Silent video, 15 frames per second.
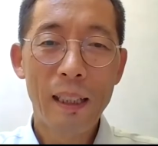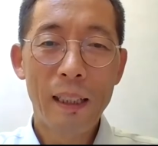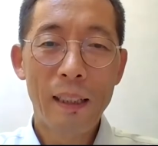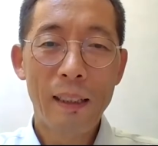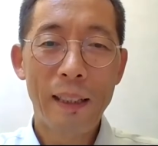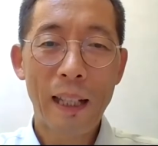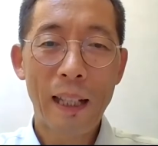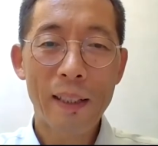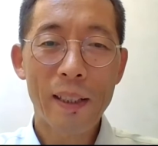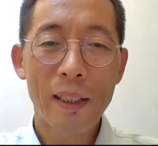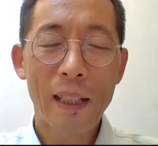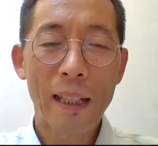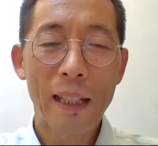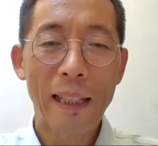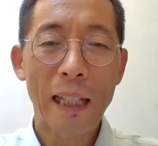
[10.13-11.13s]
Next,
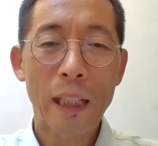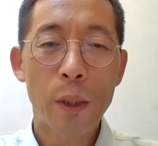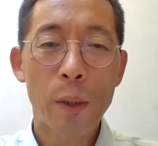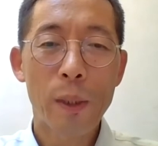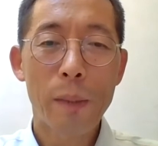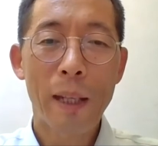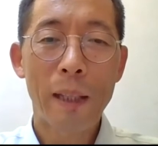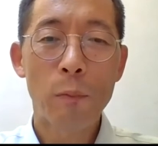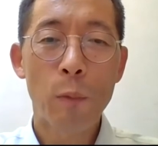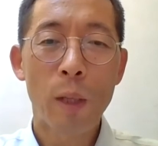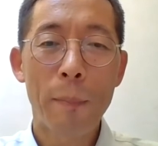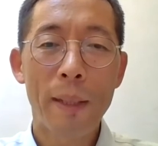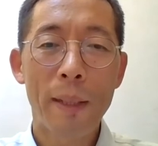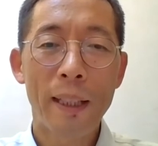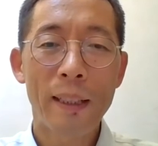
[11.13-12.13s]
I'd like to spend
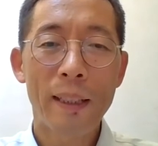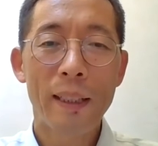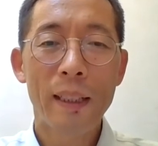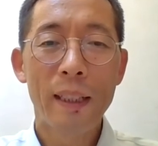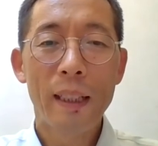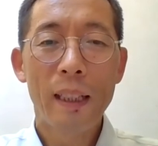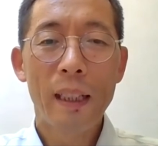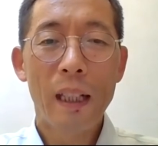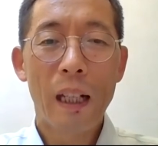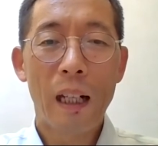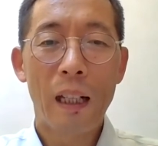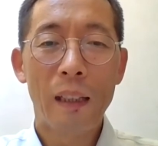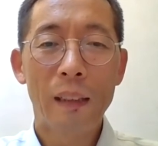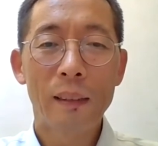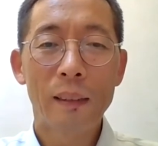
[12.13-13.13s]
1 minute
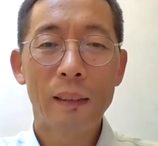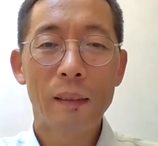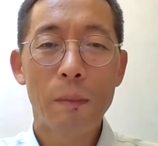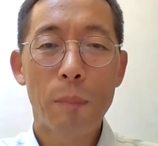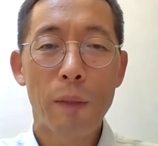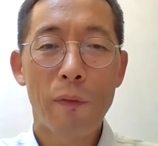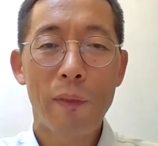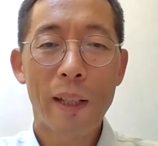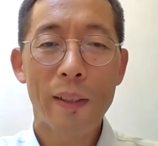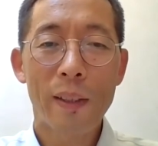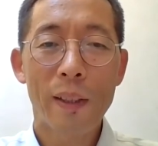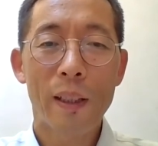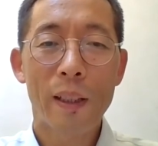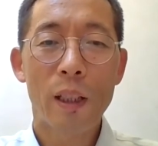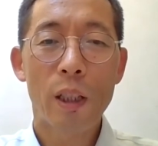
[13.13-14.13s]
on
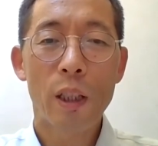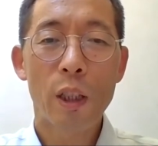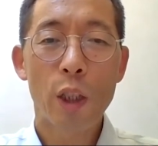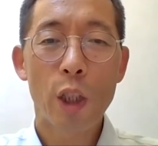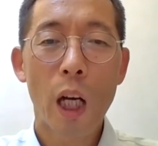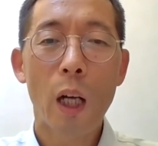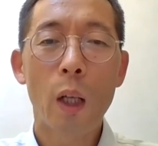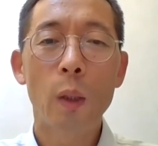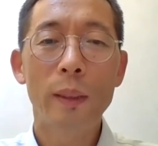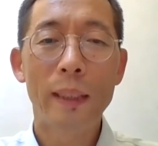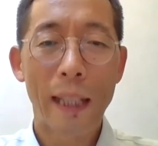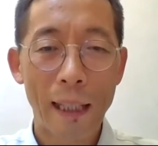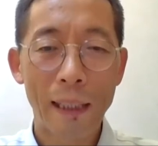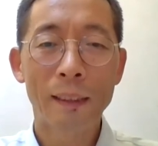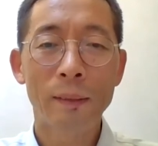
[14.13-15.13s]
Professor Chao
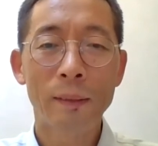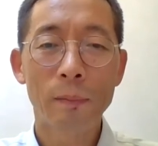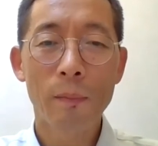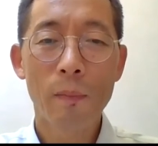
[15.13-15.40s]
Tang.